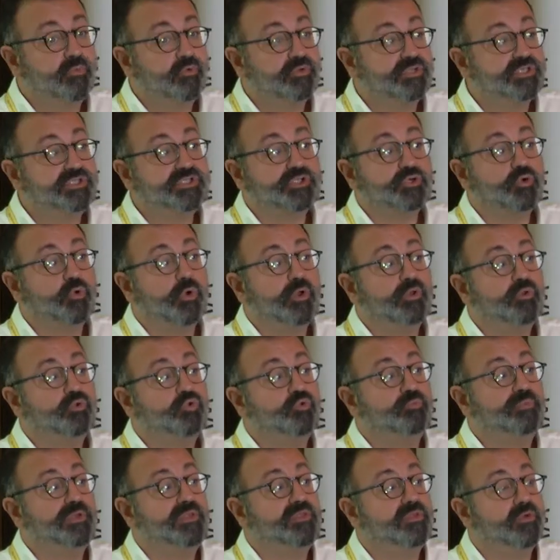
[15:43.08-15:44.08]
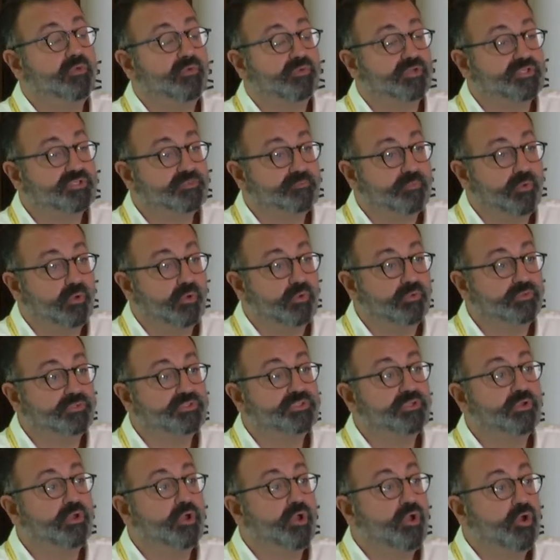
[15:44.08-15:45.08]
what is going to be the
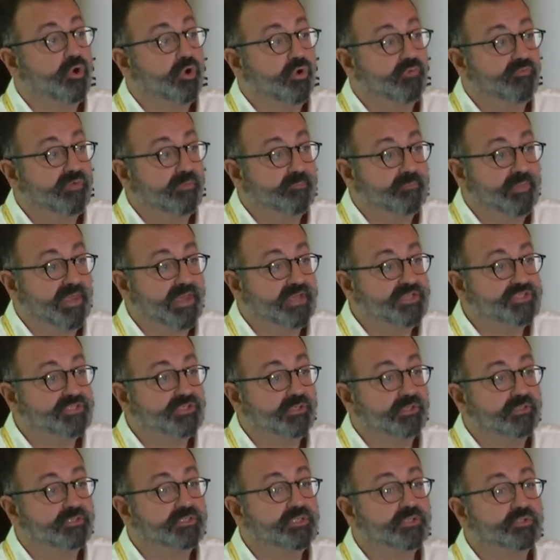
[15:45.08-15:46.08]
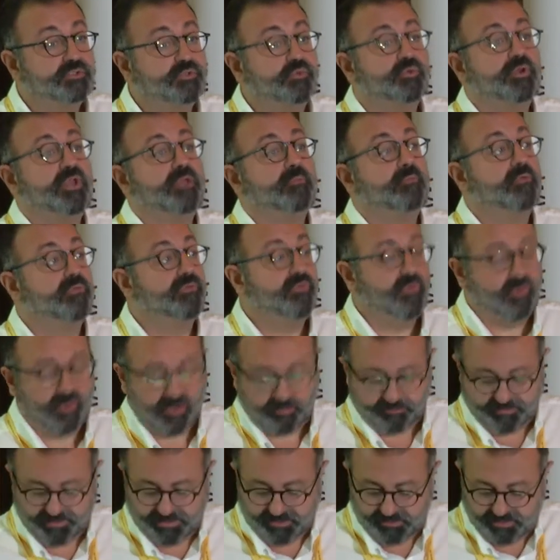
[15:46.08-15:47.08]
response of a patient to
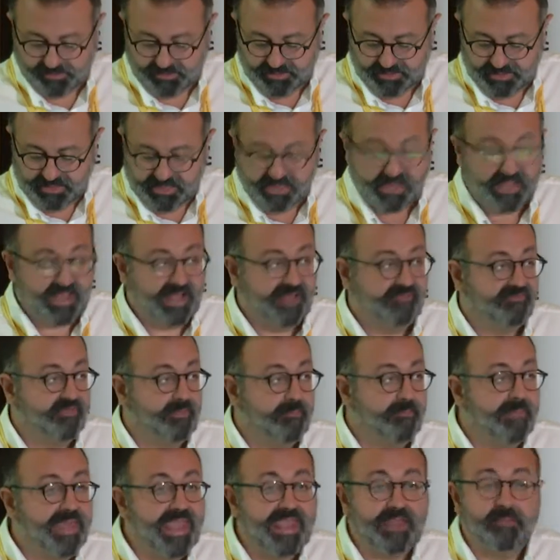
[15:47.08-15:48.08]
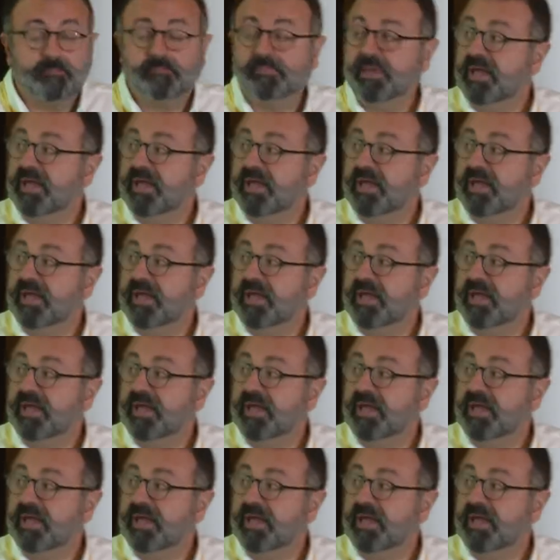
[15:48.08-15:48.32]
chemotherapy. And the main